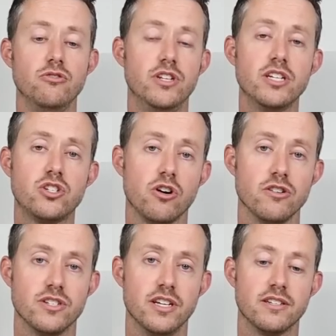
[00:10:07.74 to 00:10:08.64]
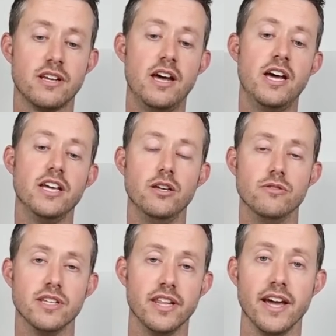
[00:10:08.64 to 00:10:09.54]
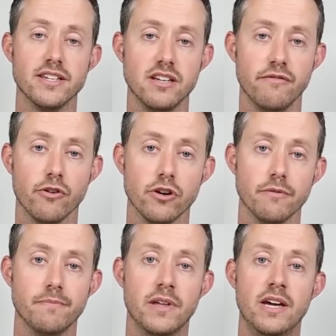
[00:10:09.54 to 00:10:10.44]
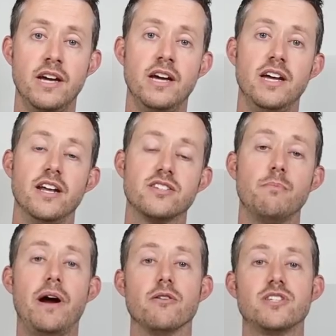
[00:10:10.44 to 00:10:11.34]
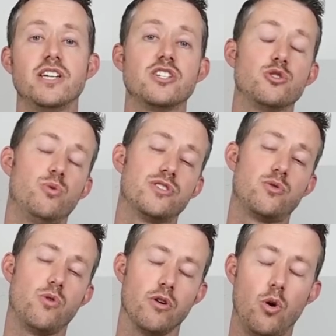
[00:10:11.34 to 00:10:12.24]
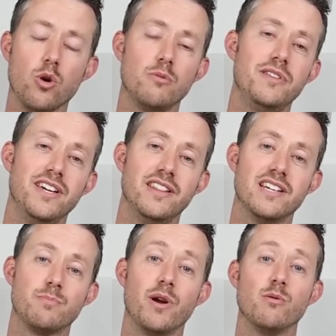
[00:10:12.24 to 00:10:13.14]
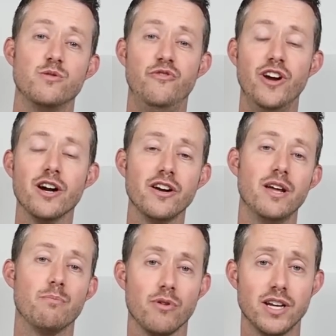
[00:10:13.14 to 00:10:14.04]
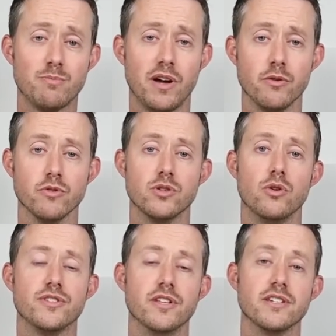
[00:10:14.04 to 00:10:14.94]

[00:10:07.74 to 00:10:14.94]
you discharge this using the AC inverter. Now, some power stations will score horribly in this, but I was very impressed by the results of